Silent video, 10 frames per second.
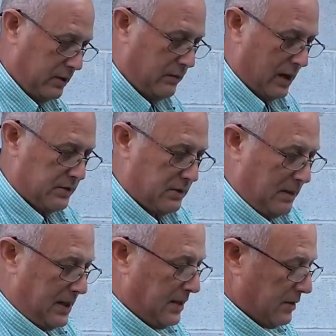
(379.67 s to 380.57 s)
You've got some
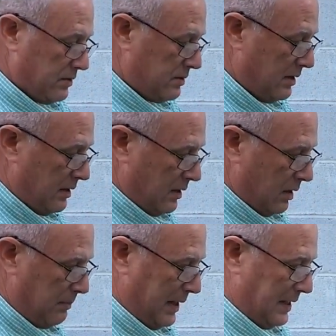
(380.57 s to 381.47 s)
ears
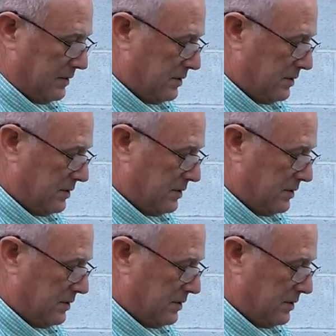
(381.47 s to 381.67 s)
or pins